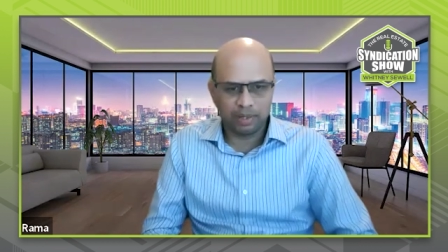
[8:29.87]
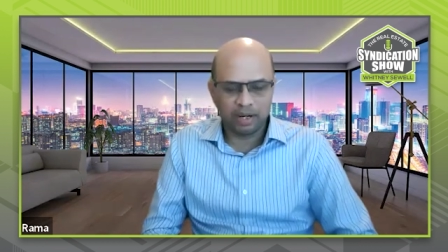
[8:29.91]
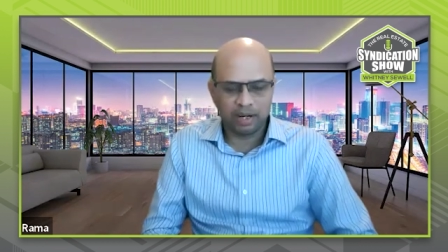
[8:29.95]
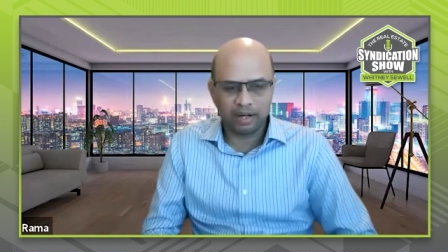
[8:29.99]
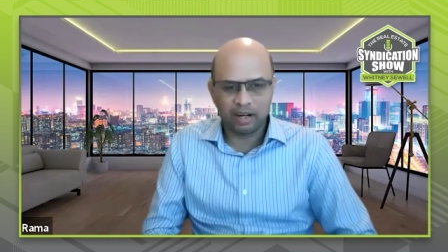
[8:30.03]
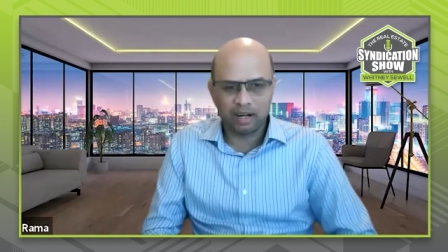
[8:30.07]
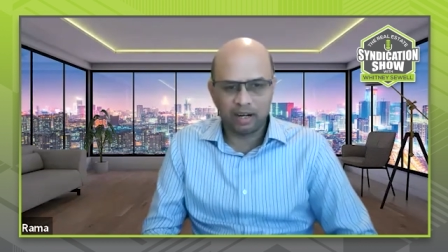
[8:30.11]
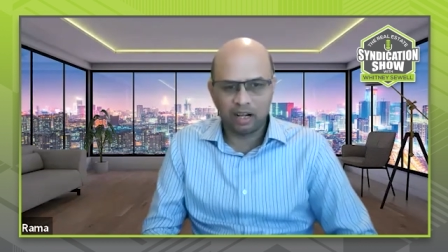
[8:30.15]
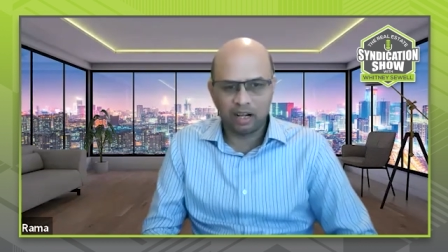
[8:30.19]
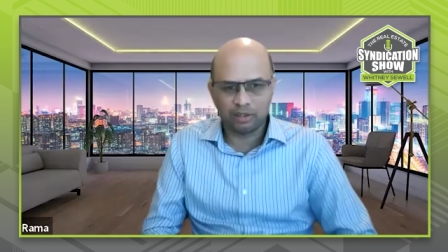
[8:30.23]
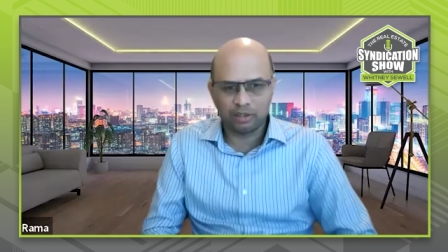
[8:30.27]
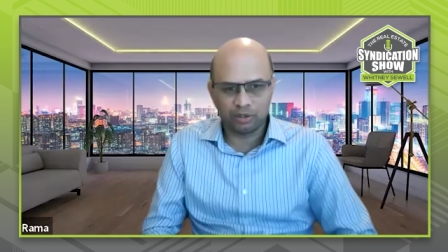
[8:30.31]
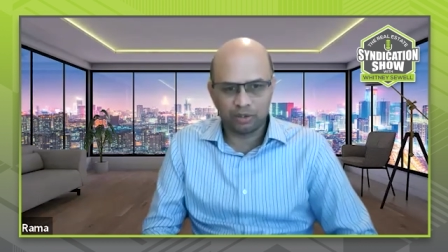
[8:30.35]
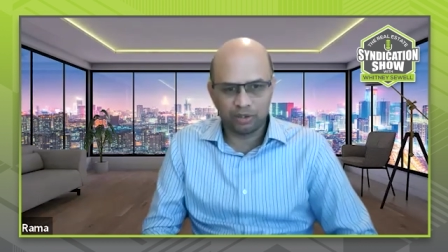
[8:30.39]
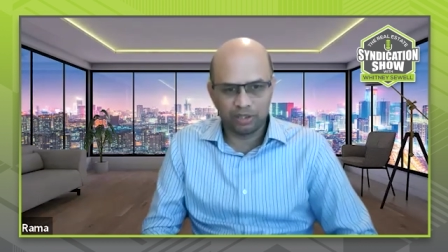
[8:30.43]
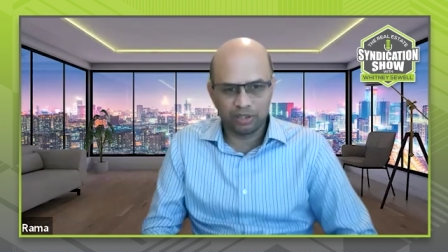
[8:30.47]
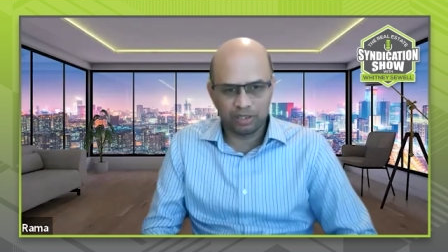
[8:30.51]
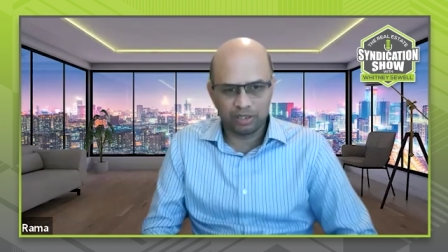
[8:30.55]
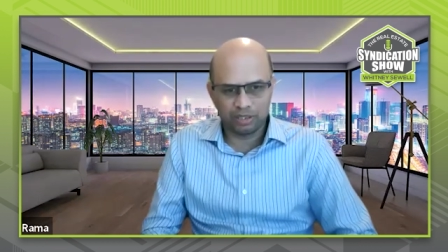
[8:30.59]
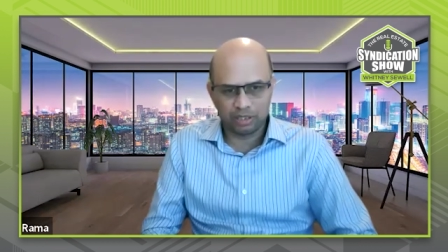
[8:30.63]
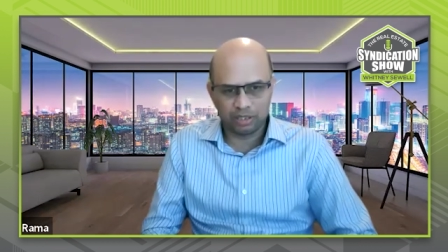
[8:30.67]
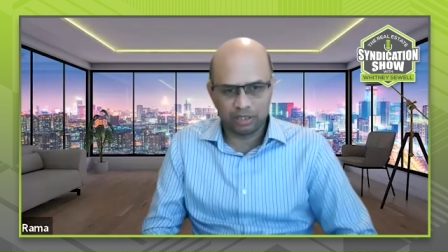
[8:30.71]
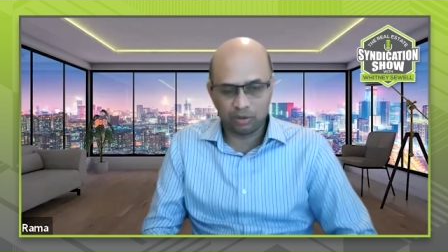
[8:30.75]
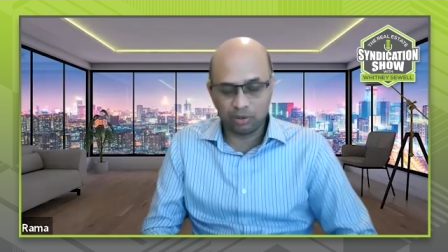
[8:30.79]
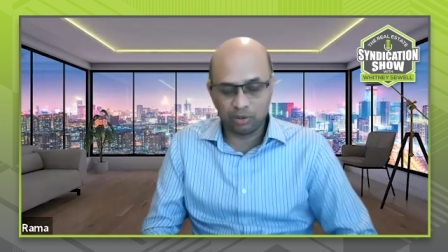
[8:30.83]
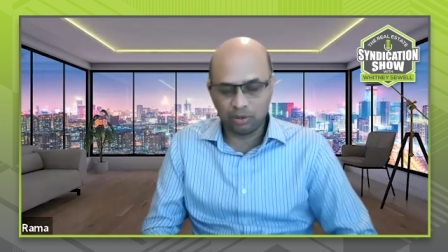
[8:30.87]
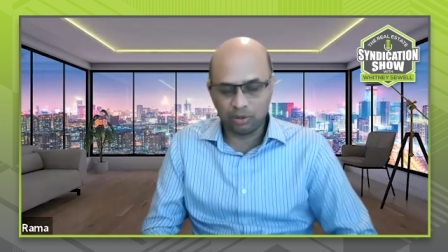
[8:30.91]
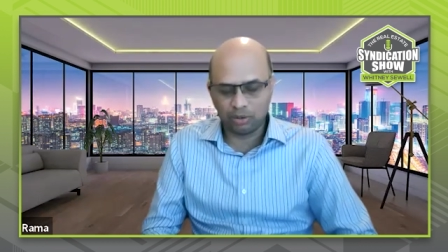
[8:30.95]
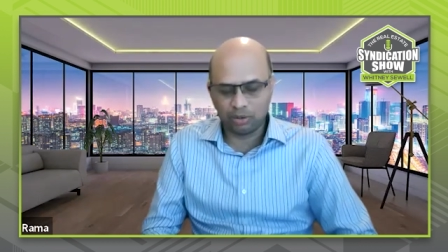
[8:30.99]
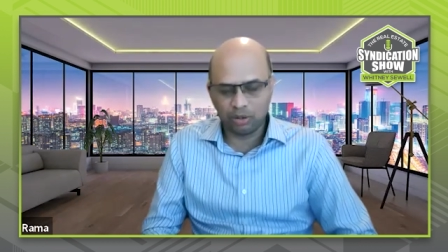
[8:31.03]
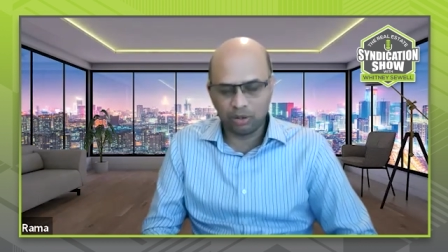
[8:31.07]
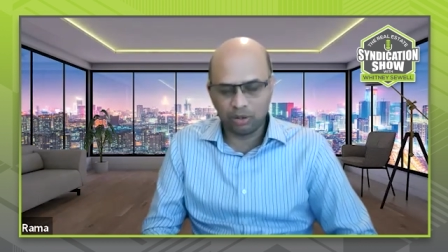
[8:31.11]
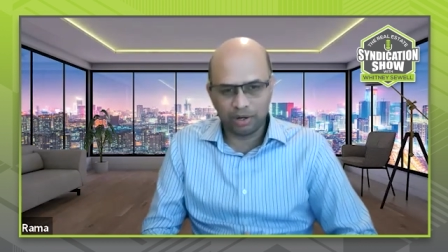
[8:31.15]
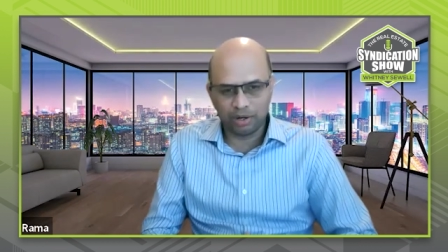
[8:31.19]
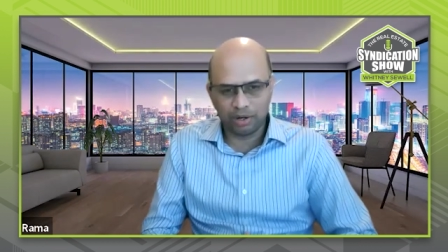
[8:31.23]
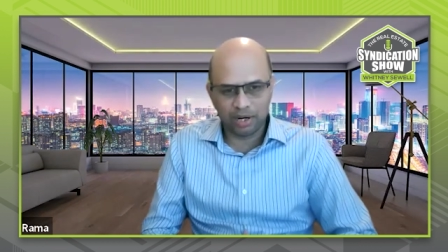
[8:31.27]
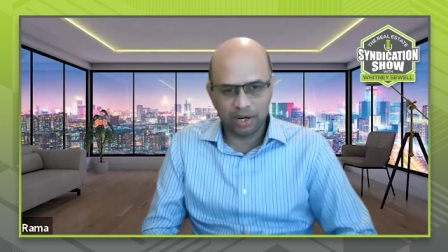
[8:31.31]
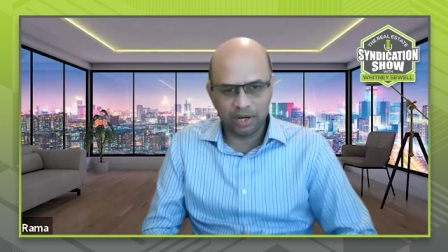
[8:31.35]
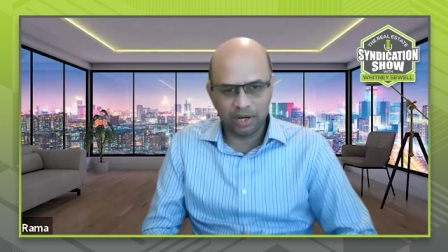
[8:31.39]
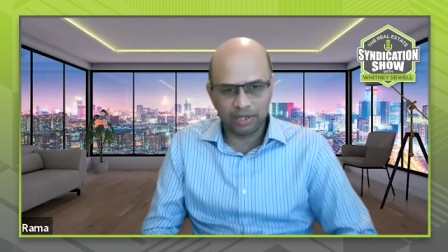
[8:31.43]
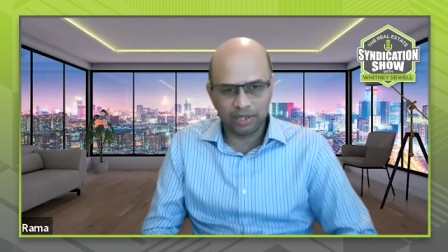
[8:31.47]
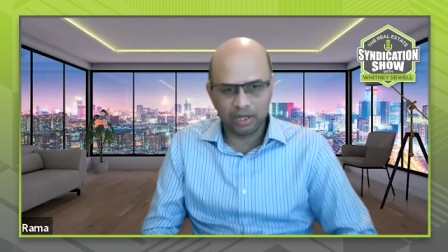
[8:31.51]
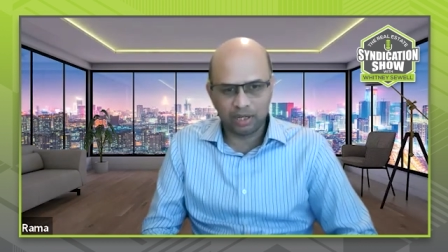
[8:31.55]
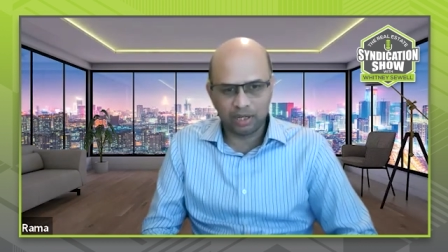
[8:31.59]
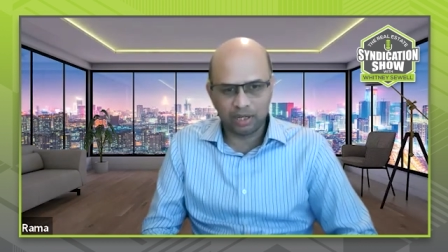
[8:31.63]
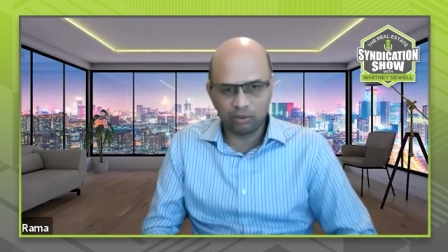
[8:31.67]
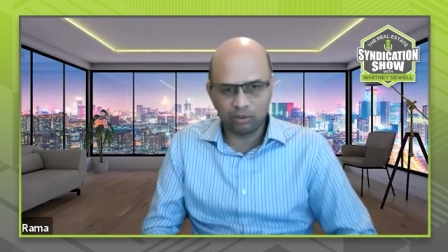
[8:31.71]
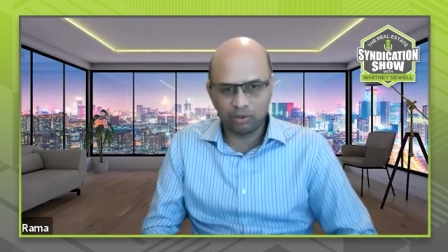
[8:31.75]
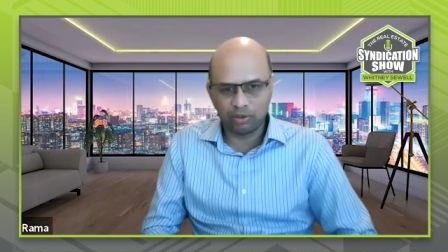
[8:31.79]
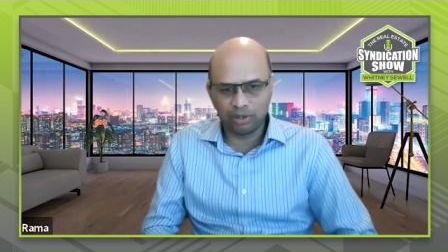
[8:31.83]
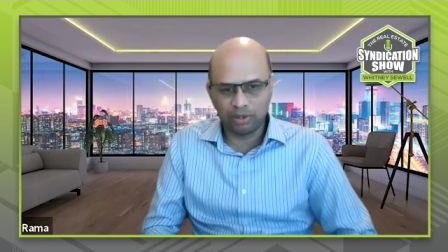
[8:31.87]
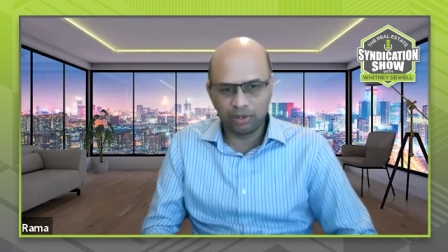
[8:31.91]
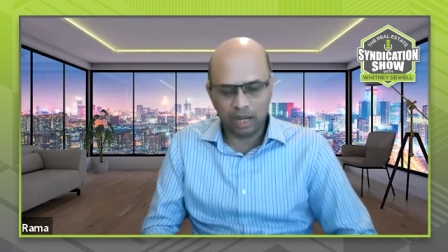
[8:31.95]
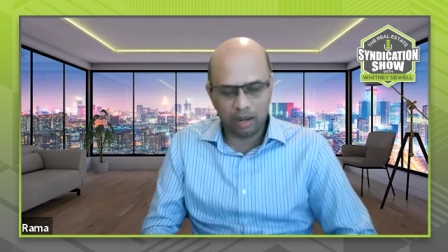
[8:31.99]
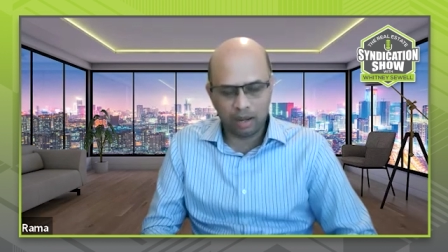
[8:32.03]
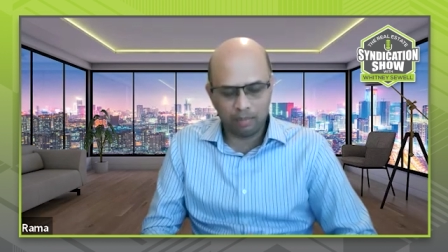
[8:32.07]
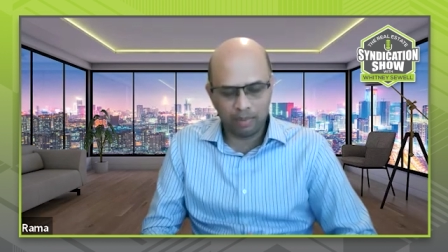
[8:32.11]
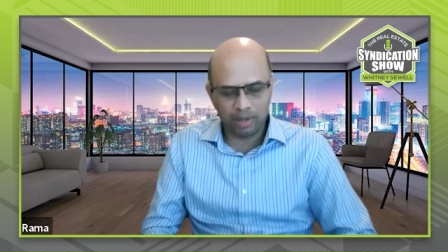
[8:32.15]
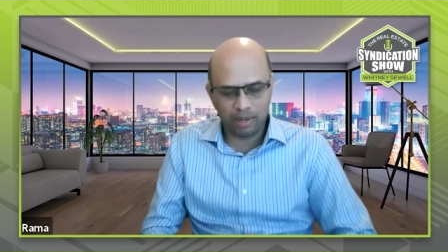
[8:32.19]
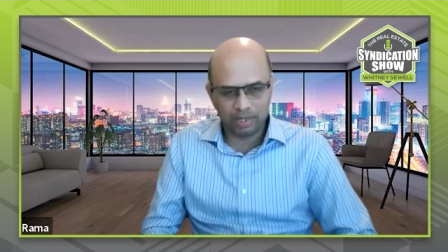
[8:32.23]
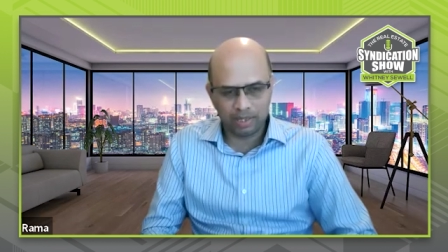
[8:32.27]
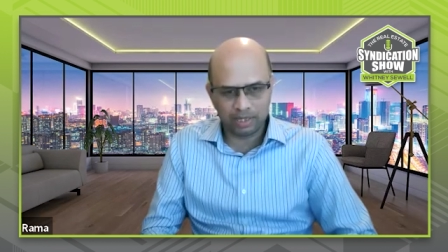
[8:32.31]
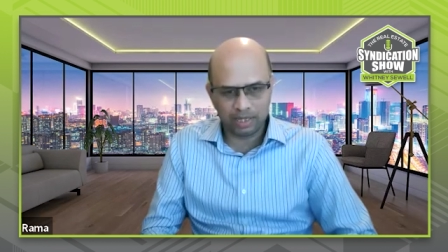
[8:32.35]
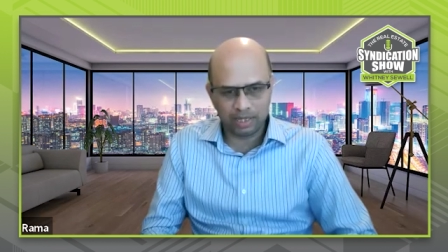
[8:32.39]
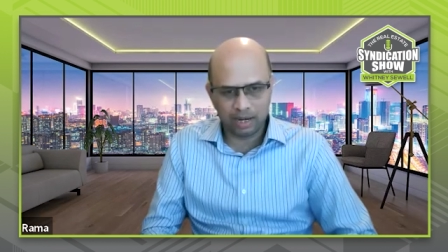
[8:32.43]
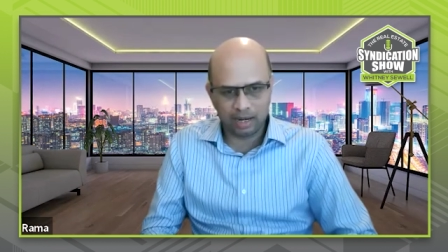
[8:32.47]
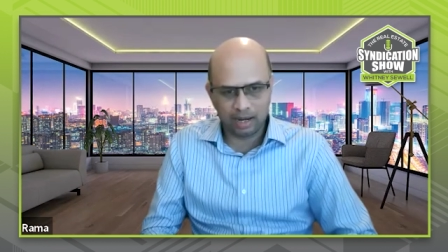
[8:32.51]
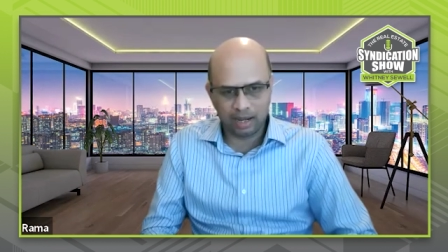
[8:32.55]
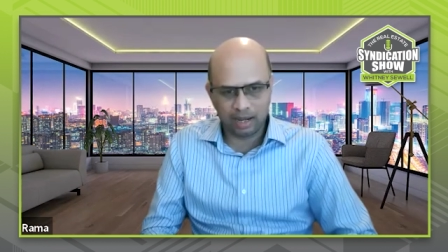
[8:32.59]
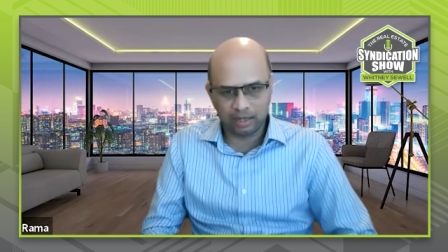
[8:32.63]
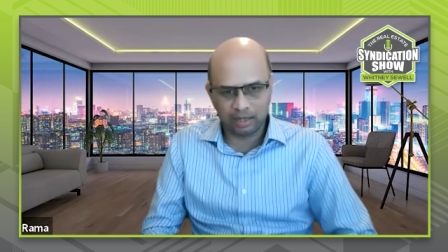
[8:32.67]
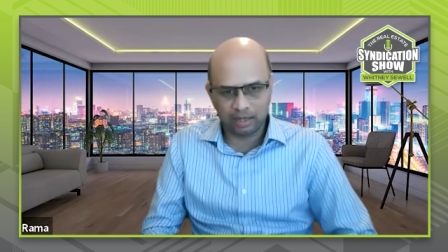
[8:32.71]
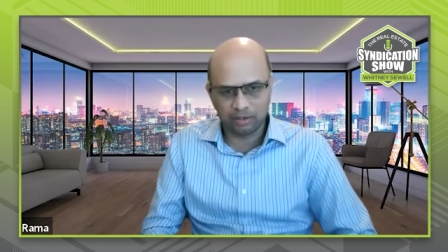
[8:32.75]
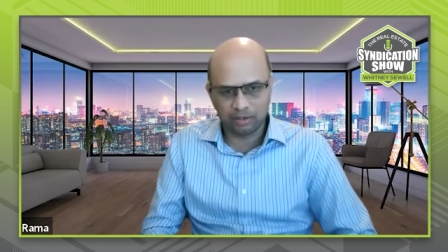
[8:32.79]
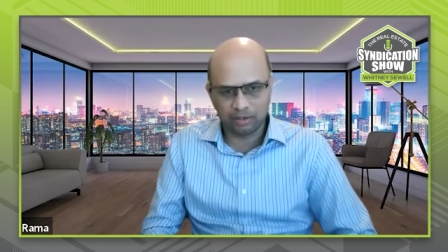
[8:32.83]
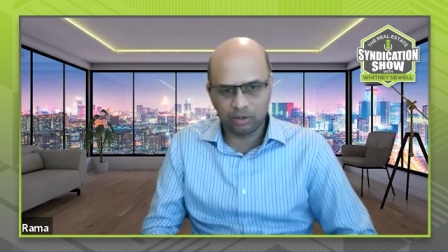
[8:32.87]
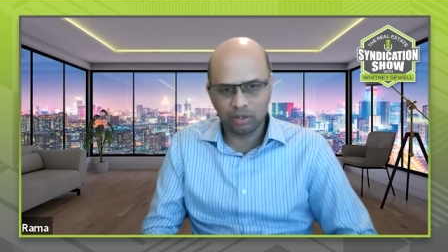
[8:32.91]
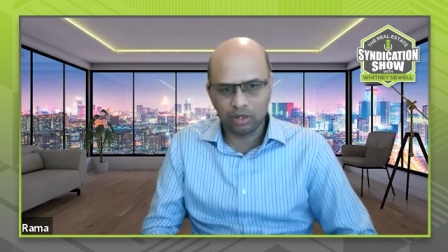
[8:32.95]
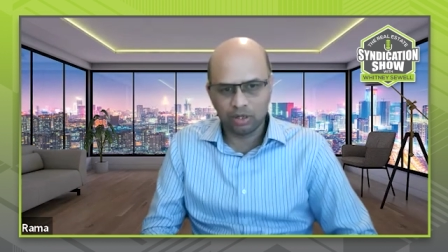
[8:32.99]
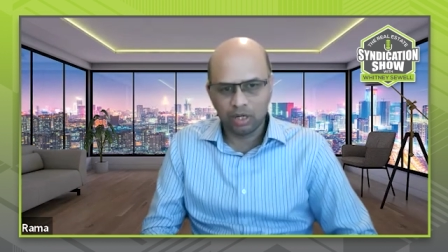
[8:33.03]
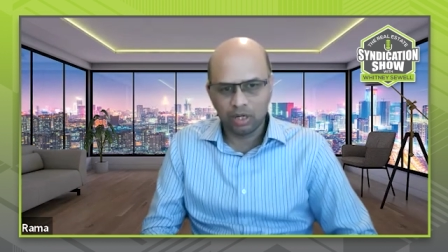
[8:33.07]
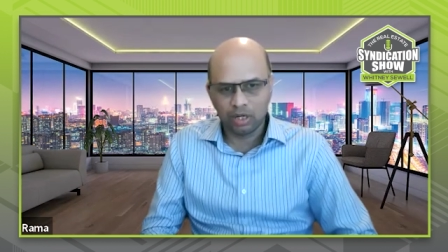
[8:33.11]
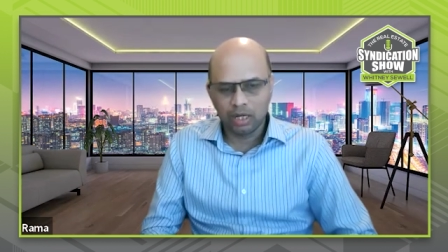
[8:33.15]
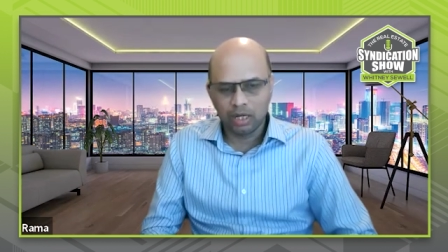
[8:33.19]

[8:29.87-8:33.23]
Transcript: and also it's good location, good M S A, like you know,